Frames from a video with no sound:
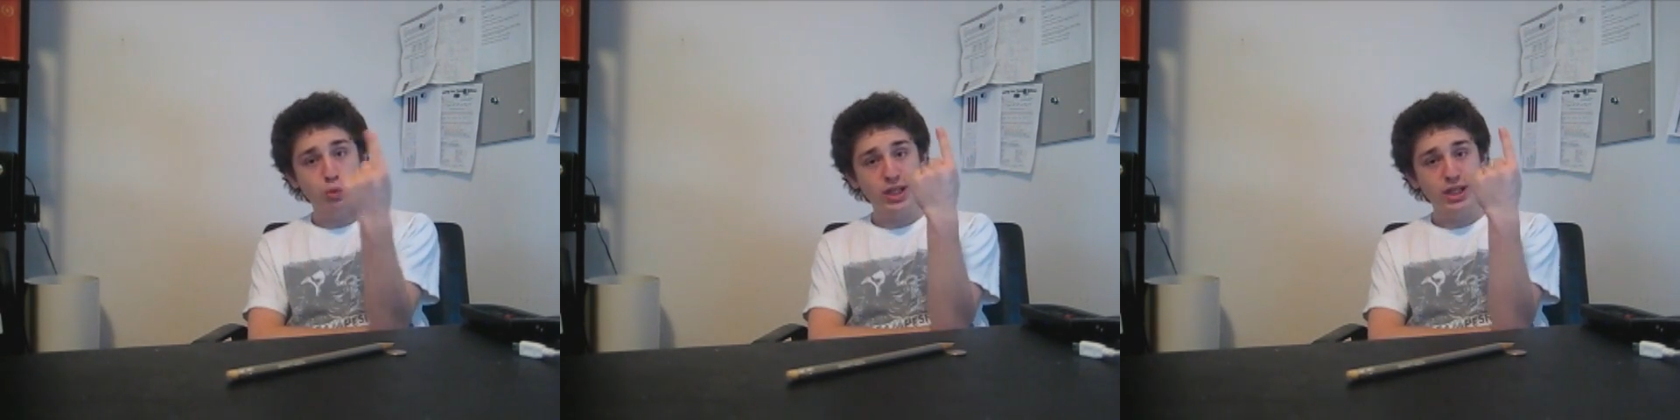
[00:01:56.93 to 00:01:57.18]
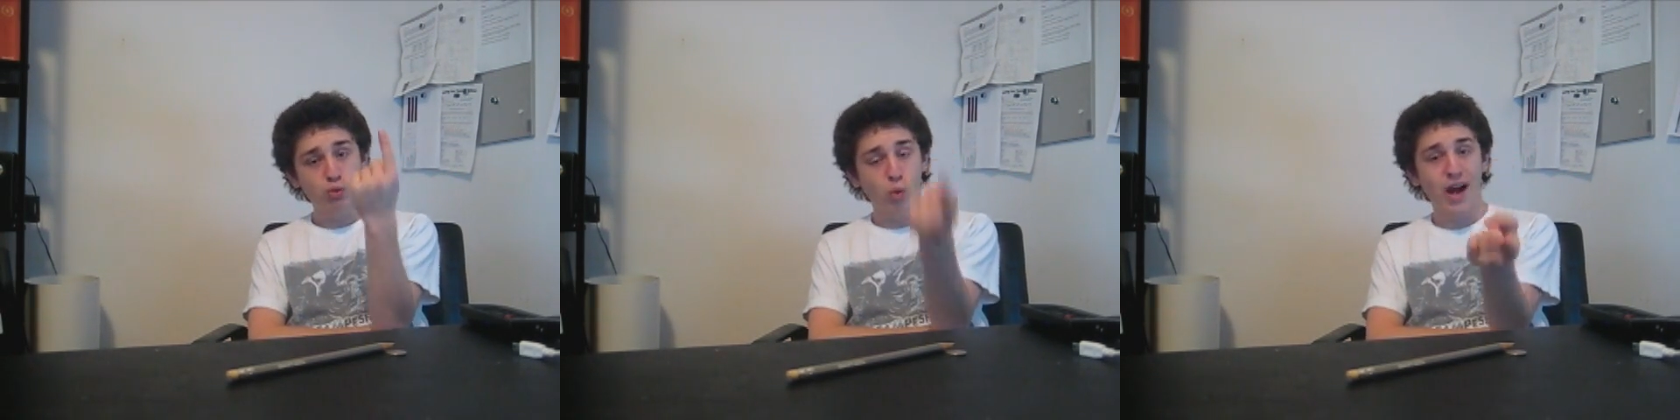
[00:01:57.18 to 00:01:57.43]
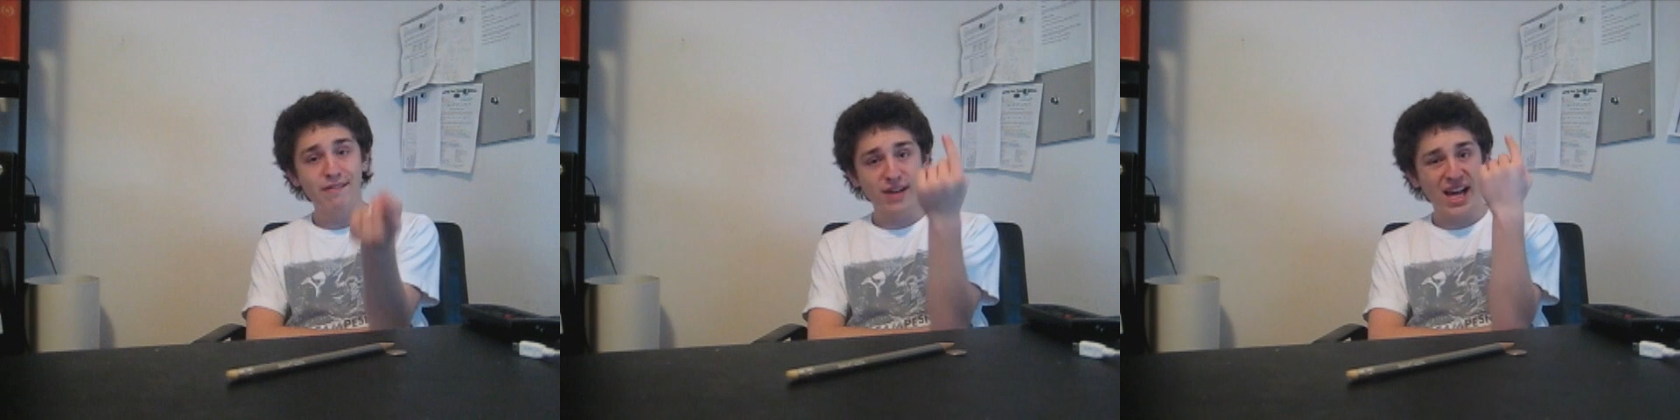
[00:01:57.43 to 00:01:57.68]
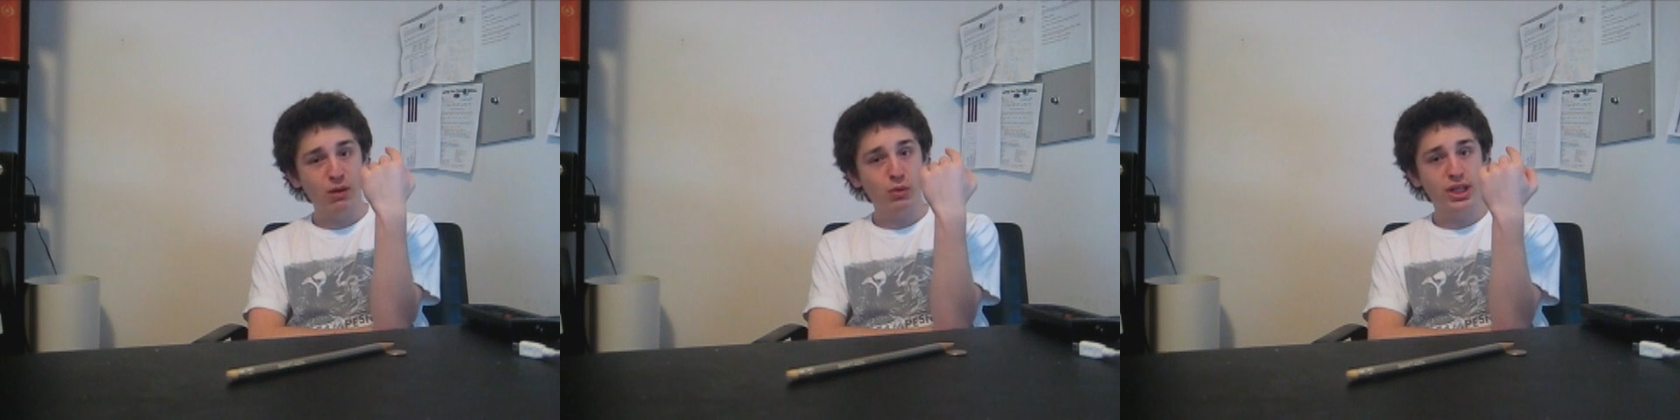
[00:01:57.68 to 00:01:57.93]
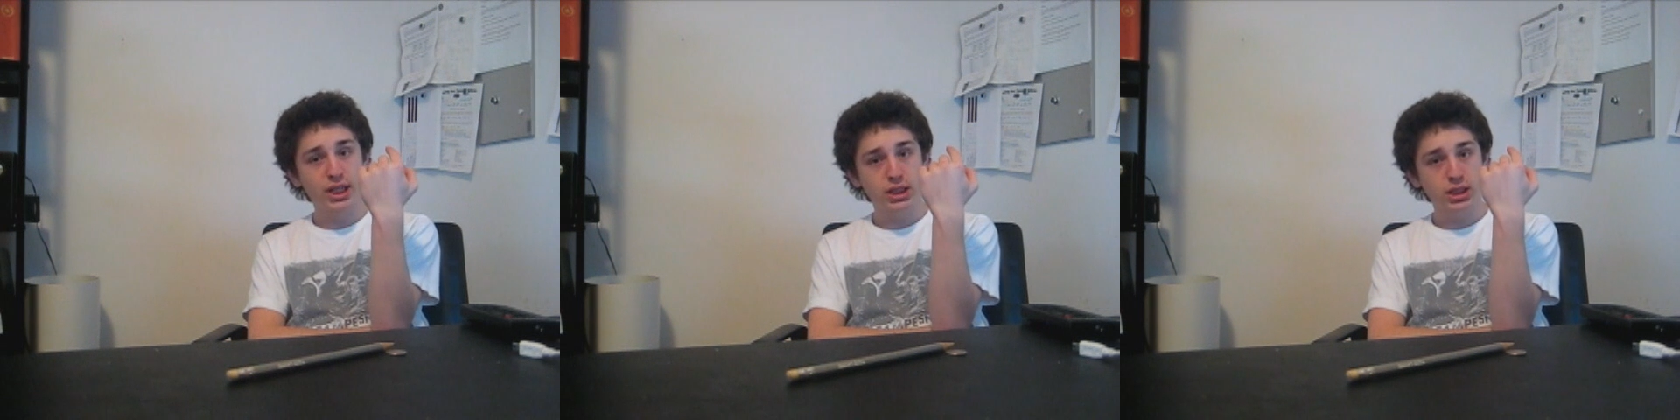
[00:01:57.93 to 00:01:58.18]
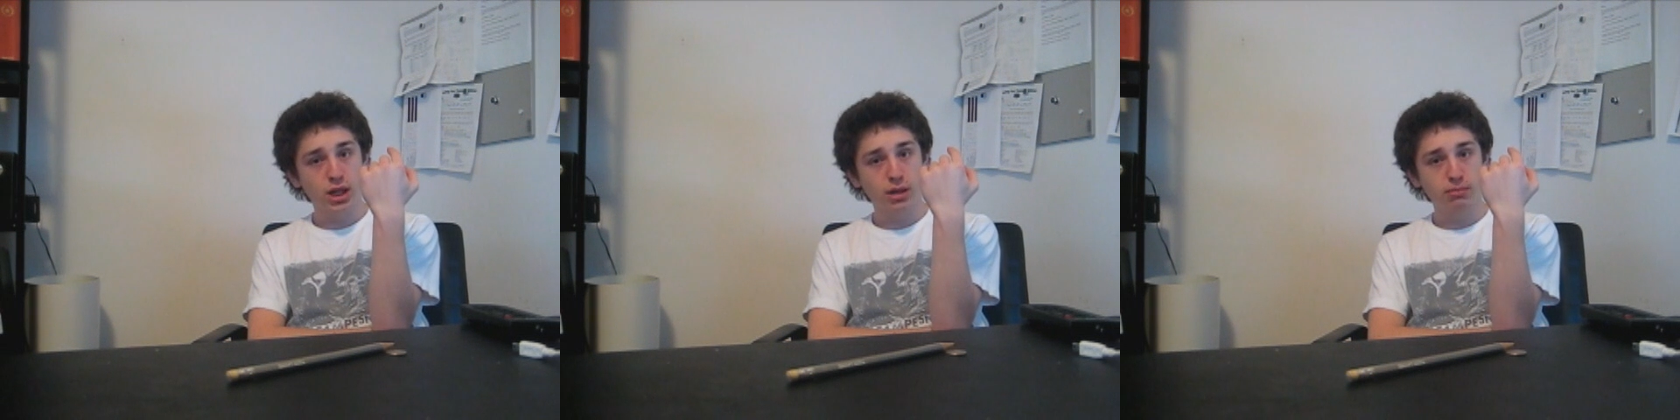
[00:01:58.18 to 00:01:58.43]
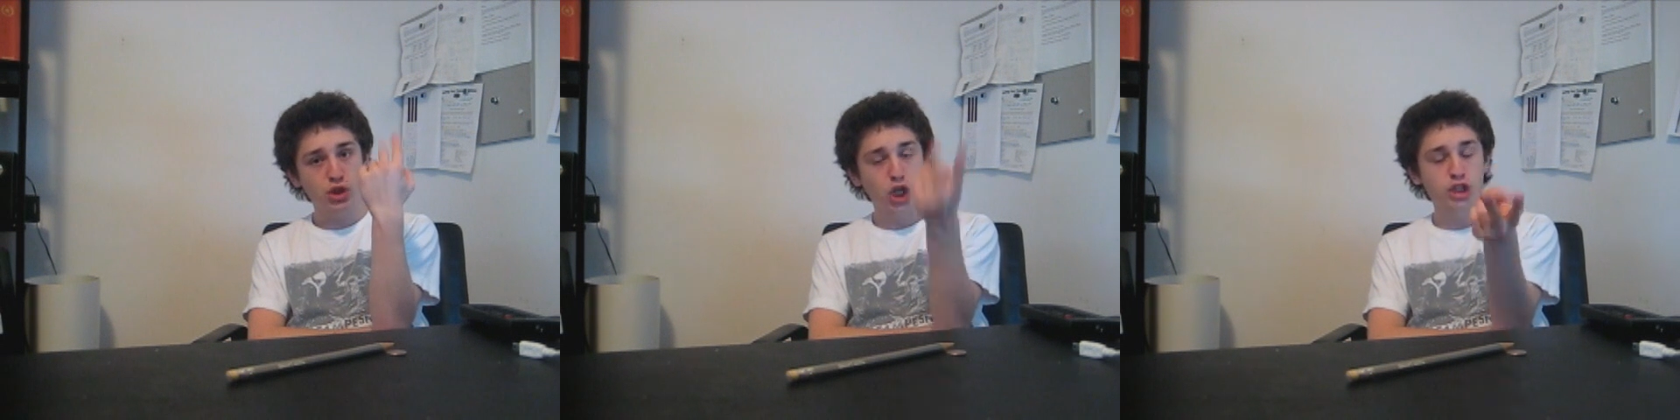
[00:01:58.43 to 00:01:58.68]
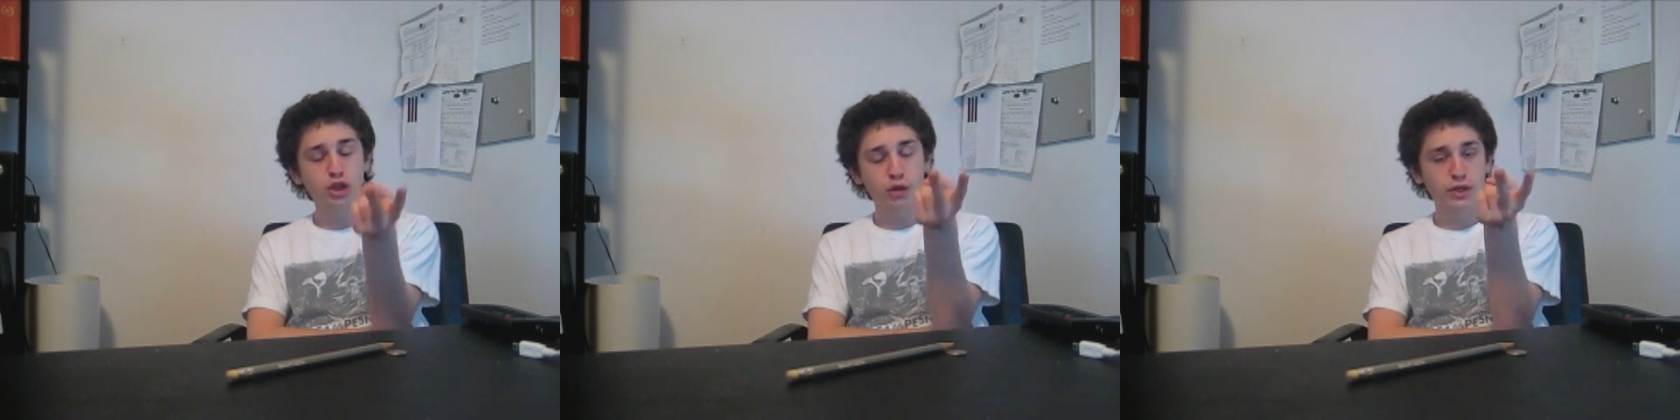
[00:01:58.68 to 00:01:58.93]
with its Wi-Fi and with its
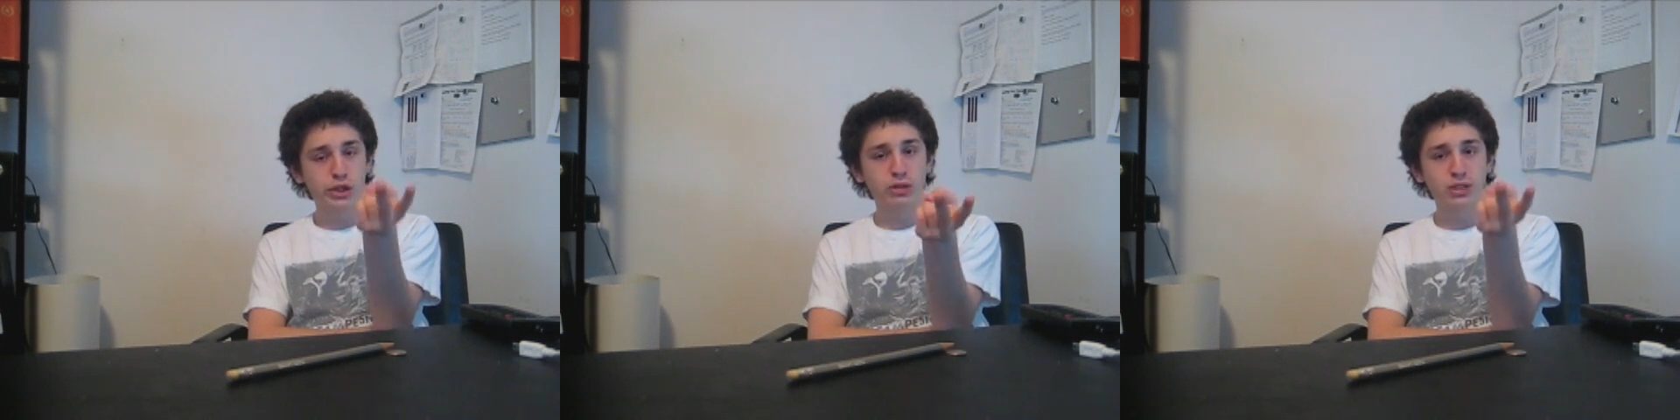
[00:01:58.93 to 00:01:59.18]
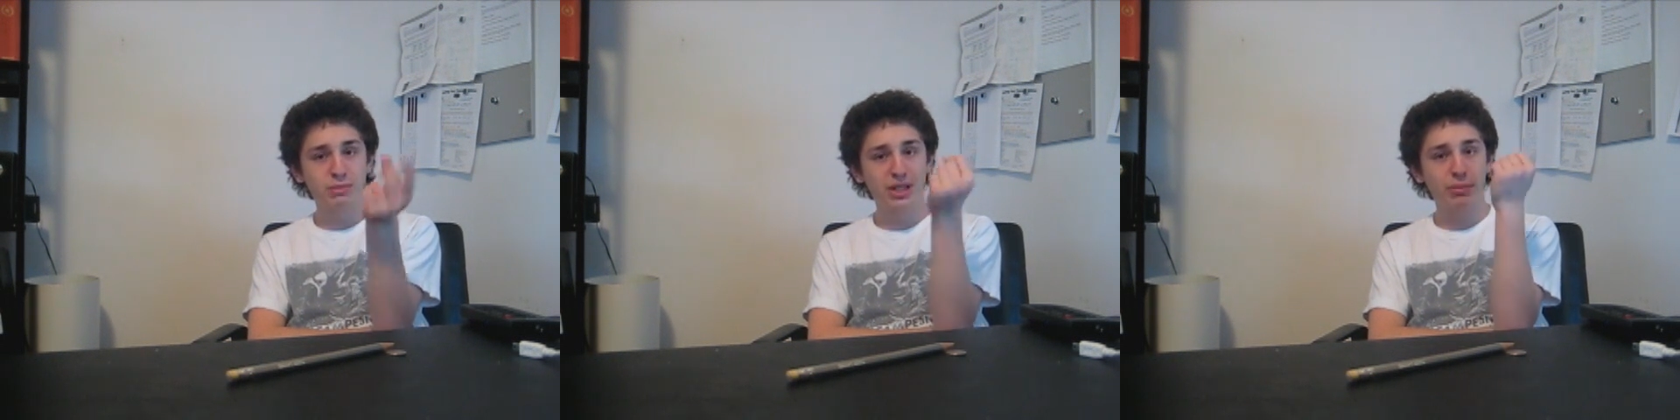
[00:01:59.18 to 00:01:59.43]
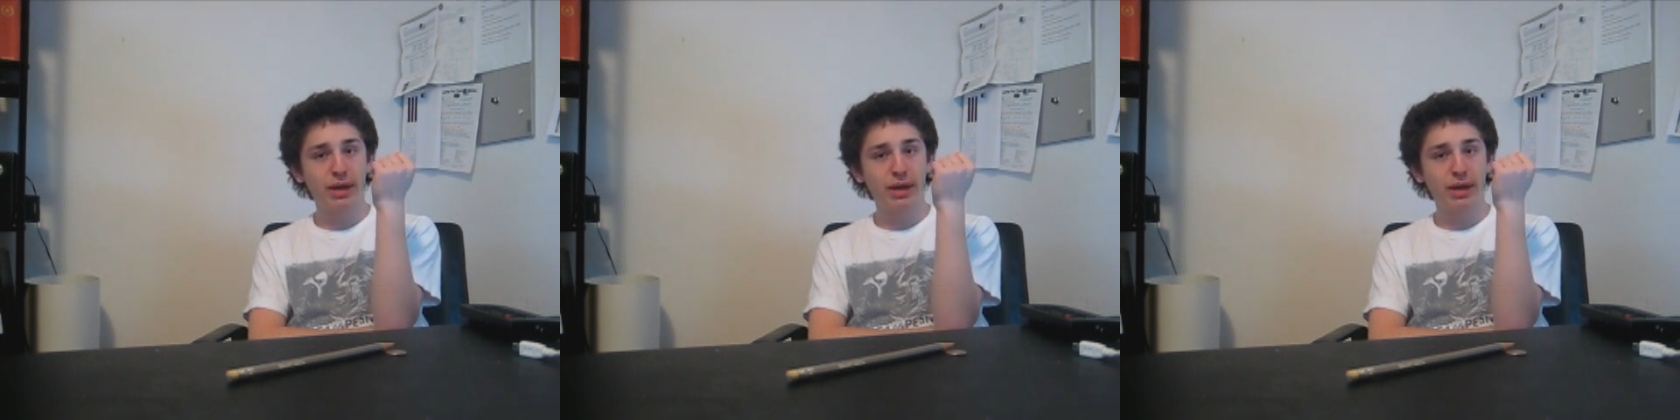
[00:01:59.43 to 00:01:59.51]
charging over USB.